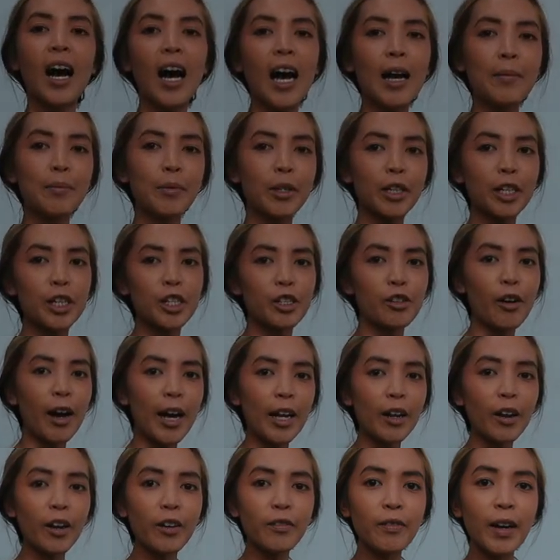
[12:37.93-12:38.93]
I'm gonna
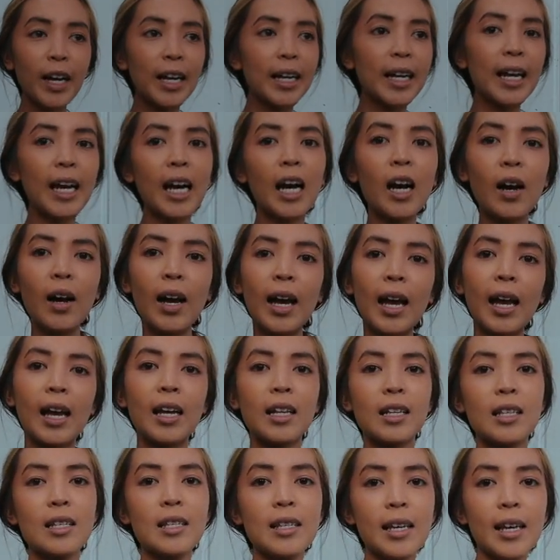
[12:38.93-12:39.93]
try it on right now
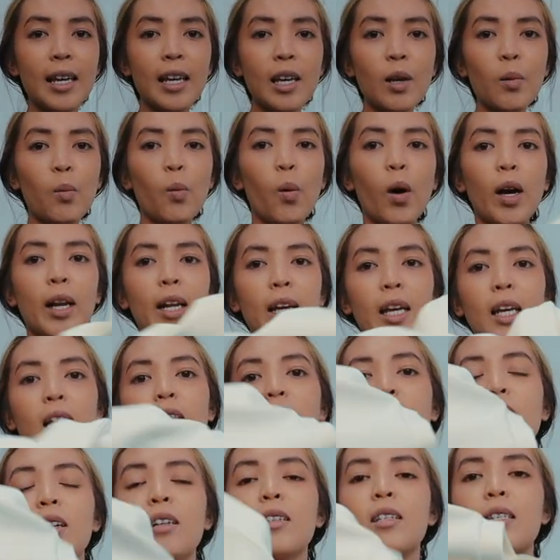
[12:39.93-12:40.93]
and see what
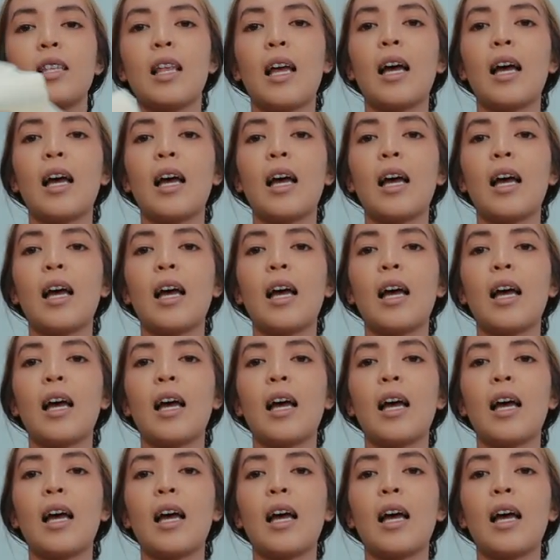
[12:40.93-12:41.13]
it looks